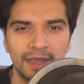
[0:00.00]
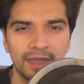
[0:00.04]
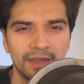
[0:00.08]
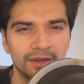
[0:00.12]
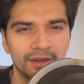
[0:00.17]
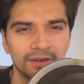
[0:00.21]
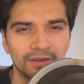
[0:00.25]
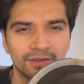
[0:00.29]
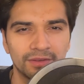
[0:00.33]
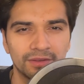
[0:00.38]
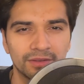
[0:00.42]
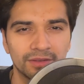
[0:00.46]
and
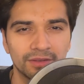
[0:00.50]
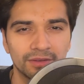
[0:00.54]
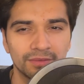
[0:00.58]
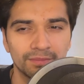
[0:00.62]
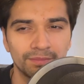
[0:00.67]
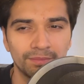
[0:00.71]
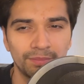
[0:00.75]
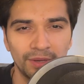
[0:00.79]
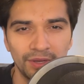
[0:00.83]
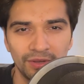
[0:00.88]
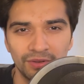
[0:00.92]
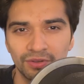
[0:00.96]
it's
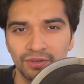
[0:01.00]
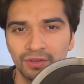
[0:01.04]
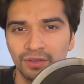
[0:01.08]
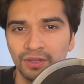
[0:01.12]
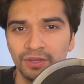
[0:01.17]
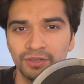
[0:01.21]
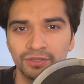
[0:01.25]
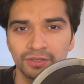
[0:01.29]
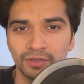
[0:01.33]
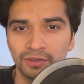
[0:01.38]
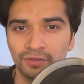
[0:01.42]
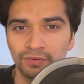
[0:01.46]
basically
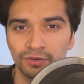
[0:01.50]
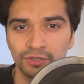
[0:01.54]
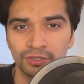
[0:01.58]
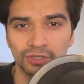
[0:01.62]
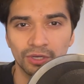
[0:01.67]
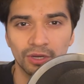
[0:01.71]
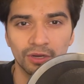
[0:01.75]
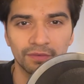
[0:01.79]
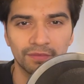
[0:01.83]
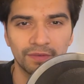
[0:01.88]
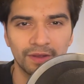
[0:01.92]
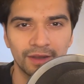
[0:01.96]
just for shock